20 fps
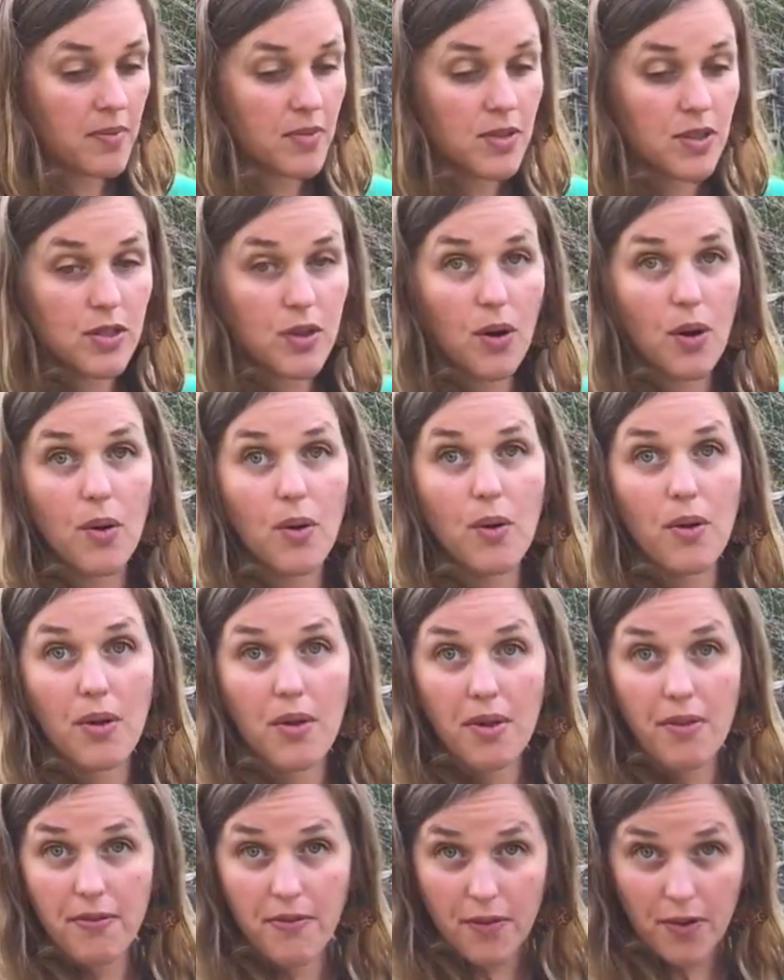So
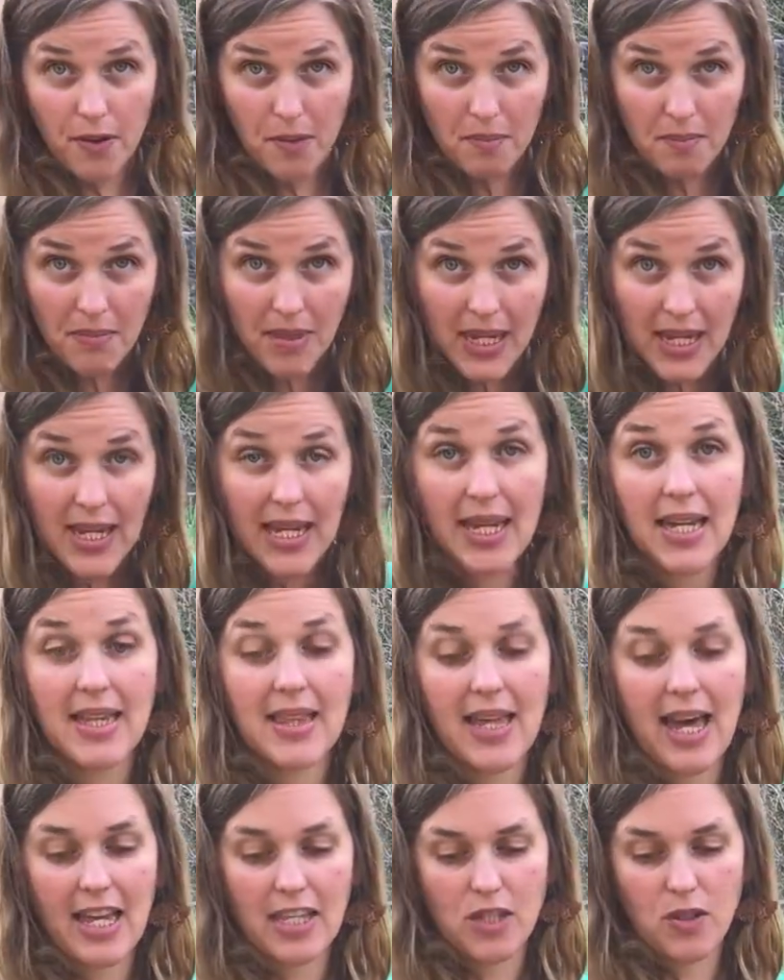for me,
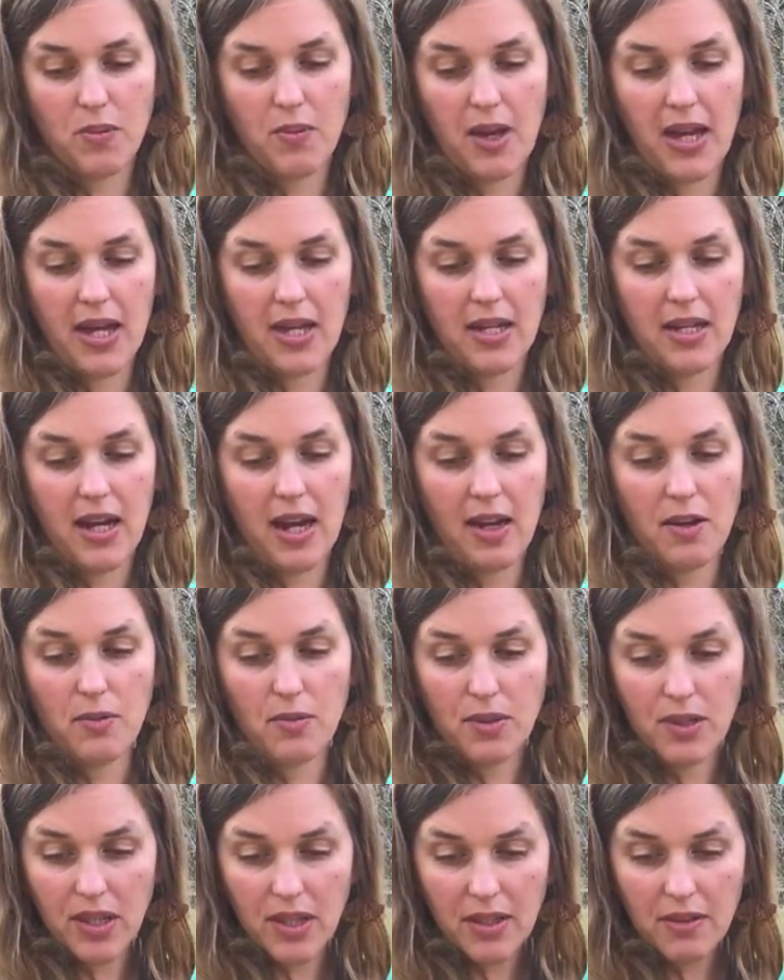that's when I
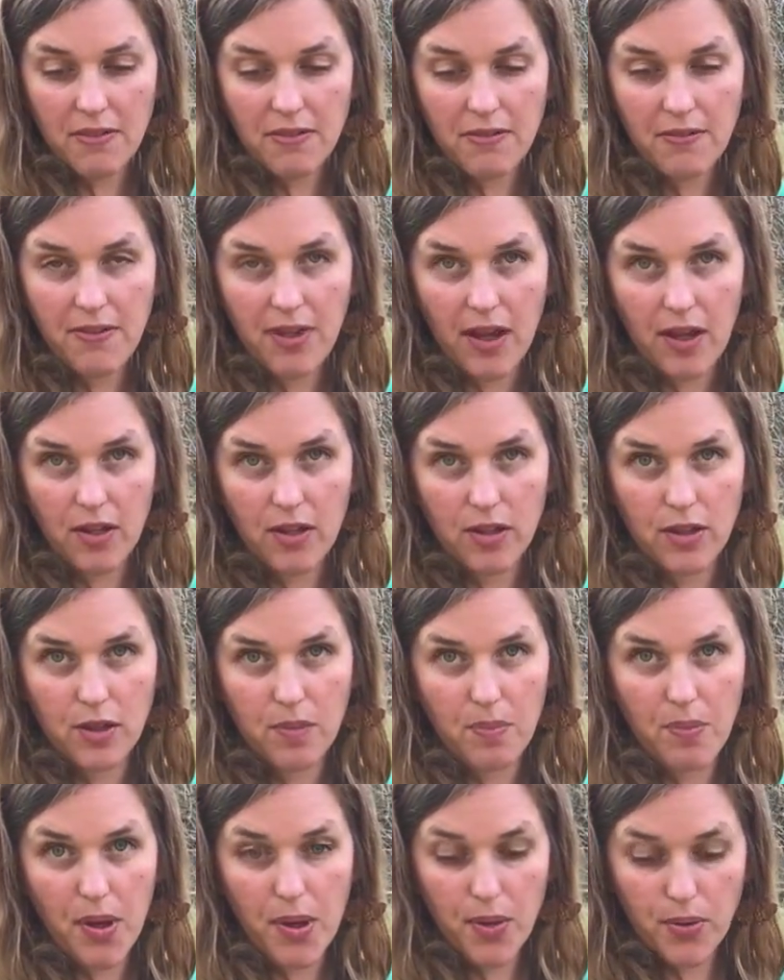really felt
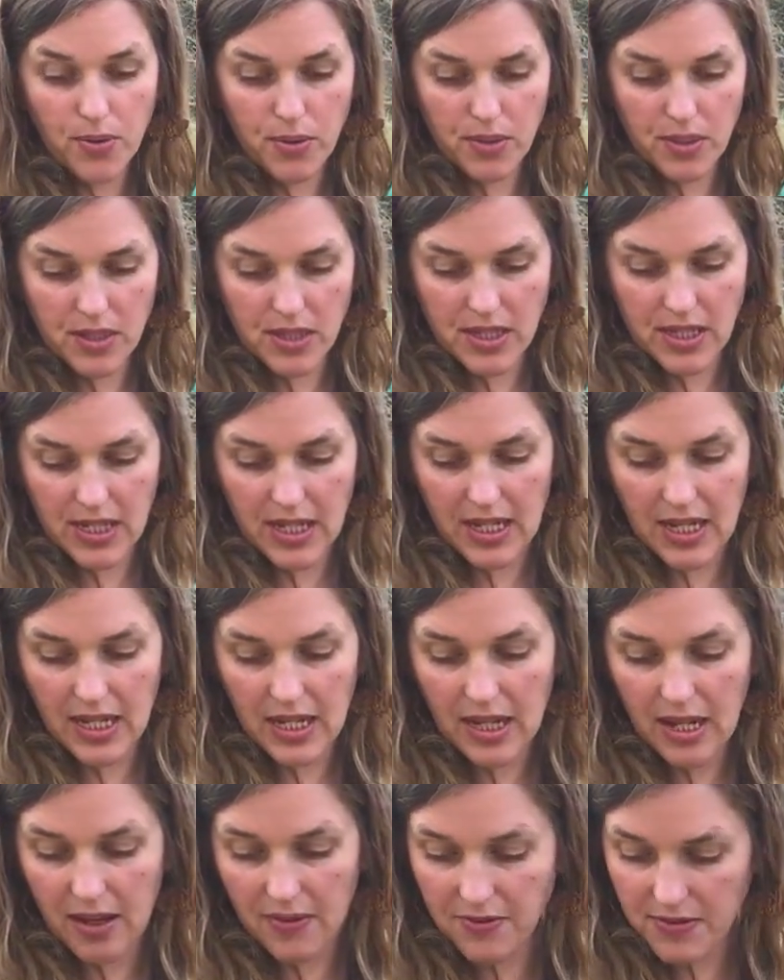the
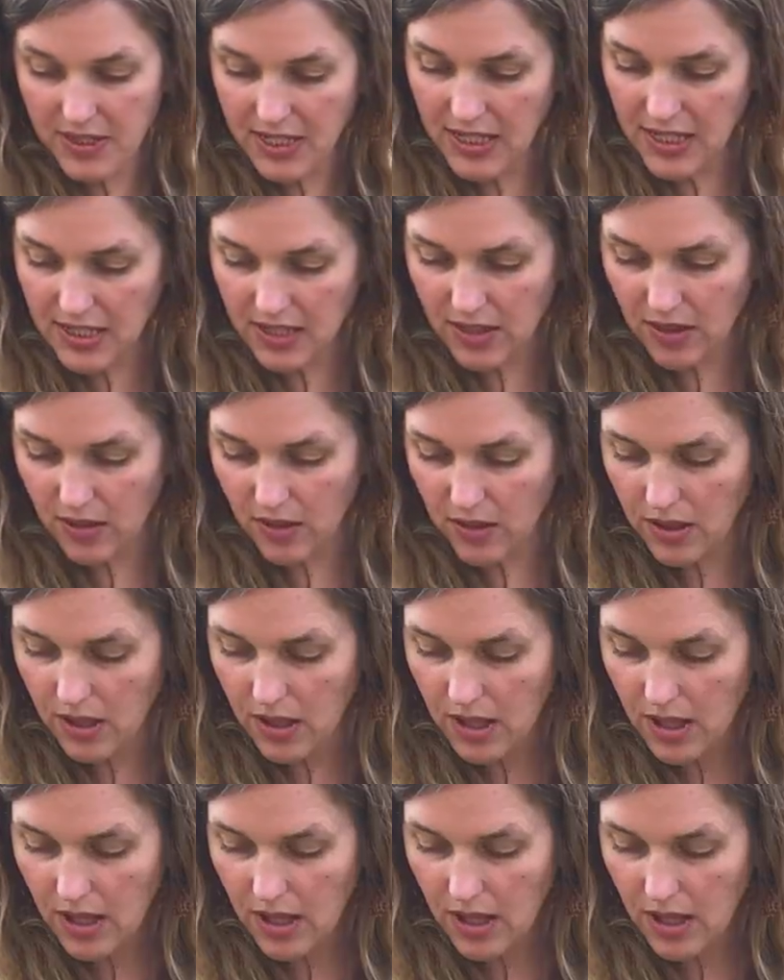potency of Teasel.